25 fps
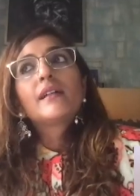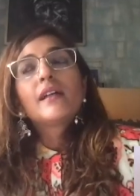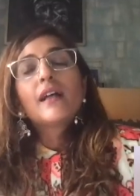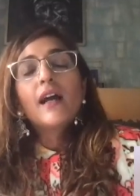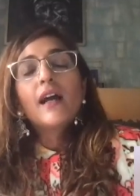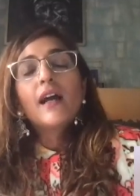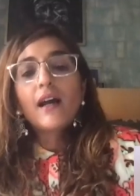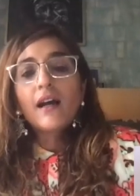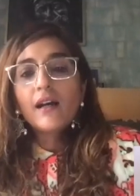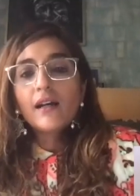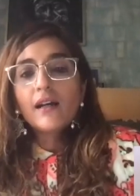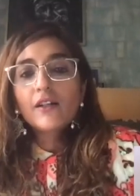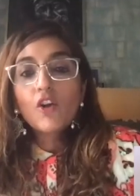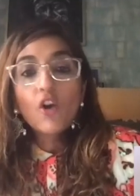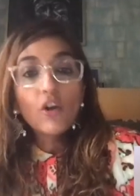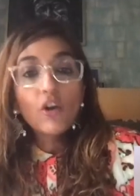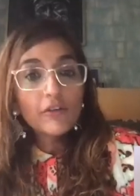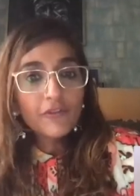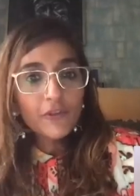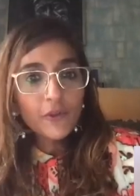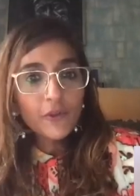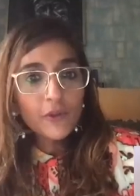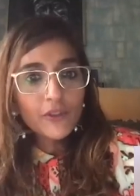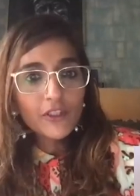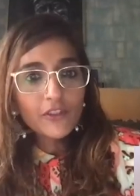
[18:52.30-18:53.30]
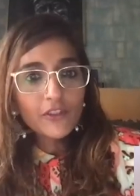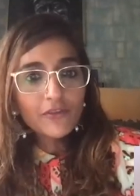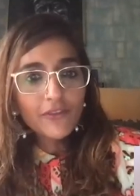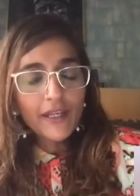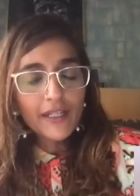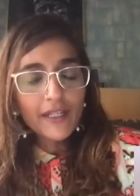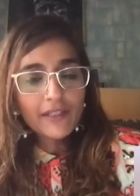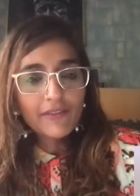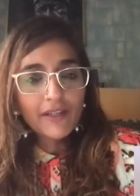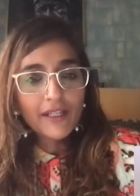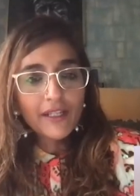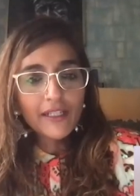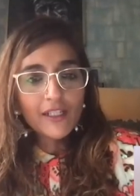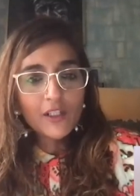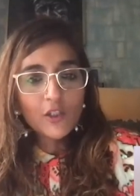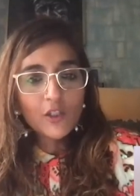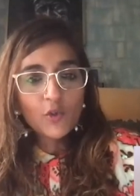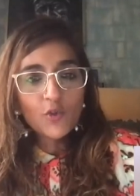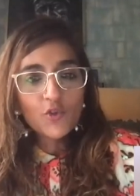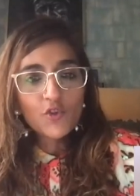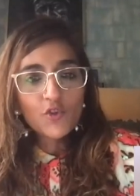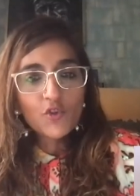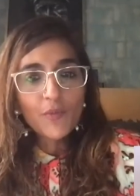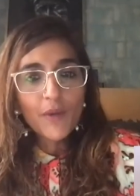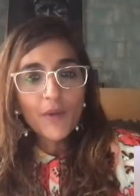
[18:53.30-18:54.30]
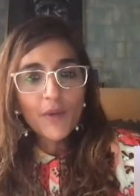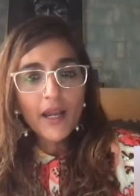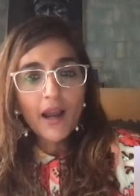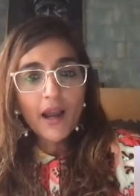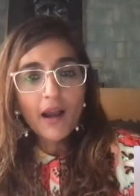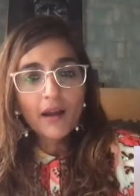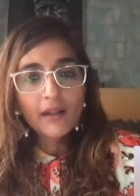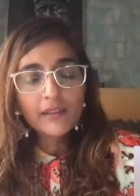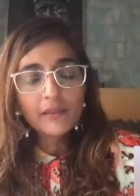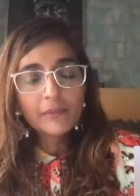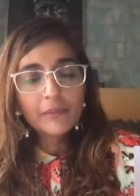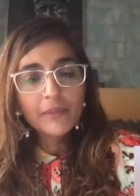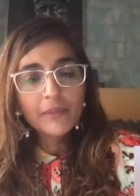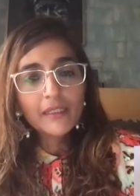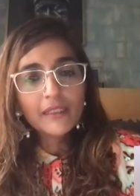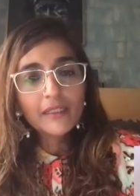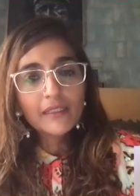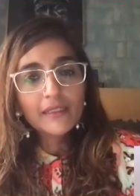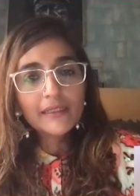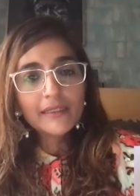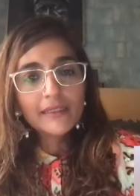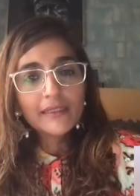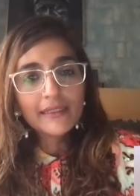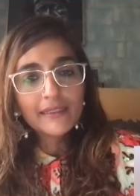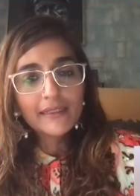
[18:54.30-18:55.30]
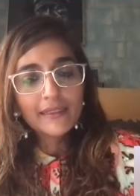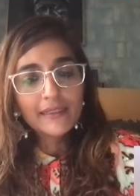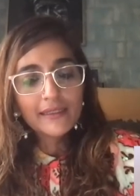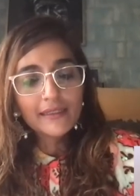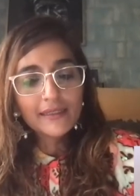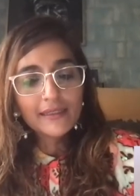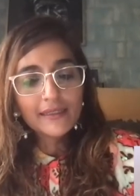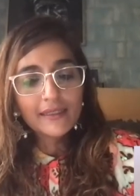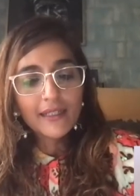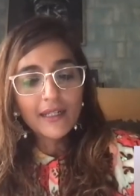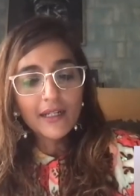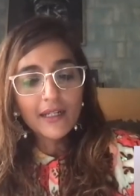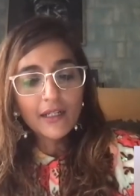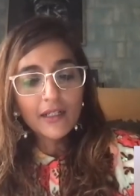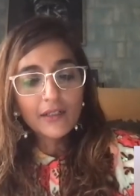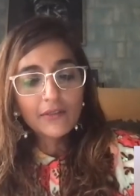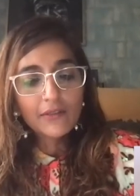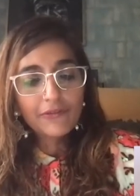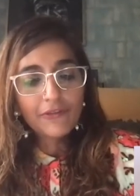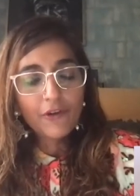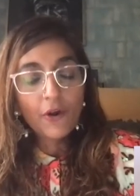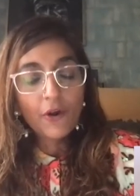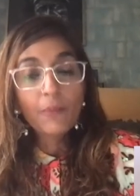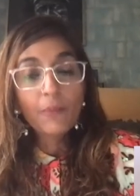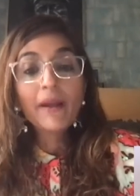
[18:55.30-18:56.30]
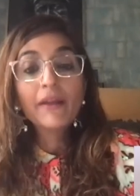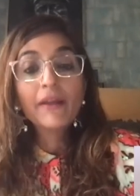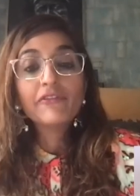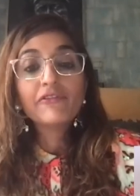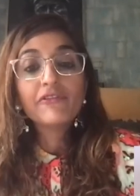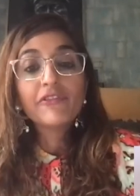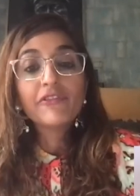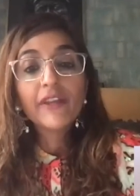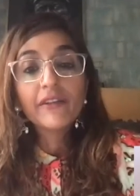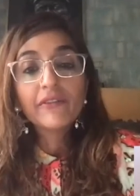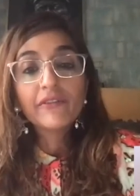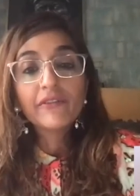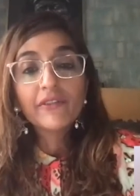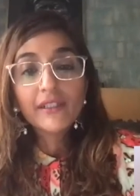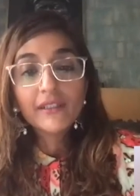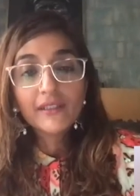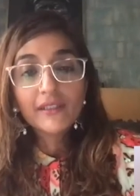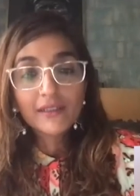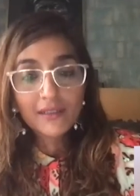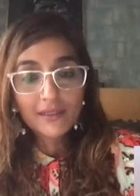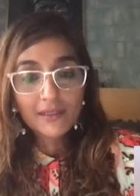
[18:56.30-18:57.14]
Uh, Confluence is very, very close to my heart because it is uh, from my favorite